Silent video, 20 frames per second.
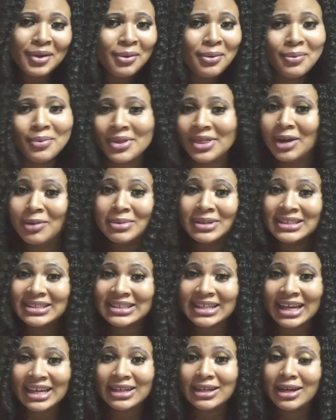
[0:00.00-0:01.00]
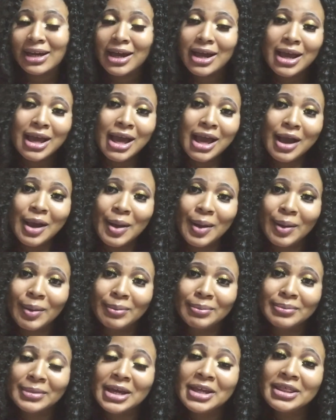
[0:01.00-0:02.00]
with that being said,
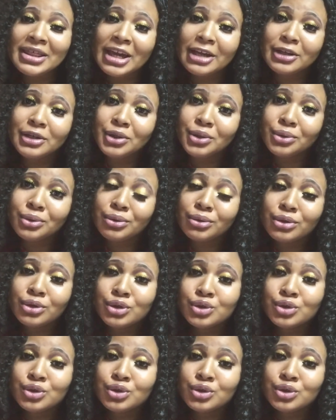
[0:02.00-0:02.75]
thank you